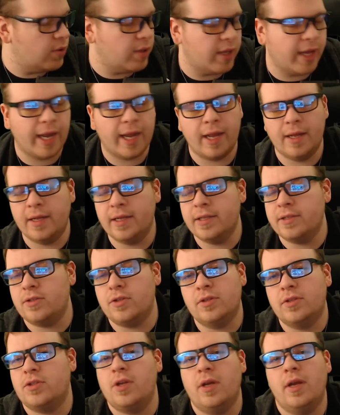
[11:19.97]
Like it's
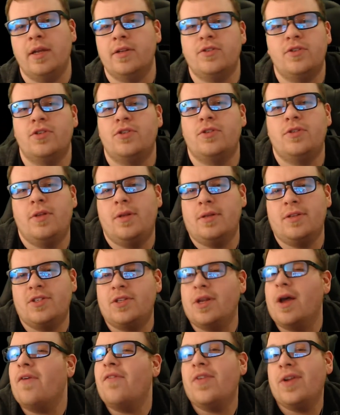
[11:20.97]
just
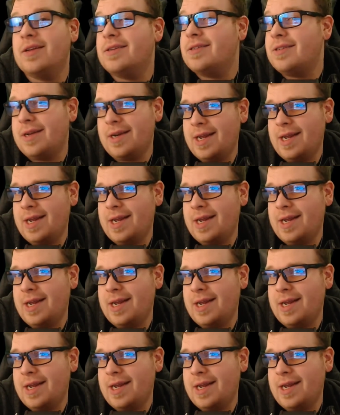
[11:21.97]
stuff that doesn't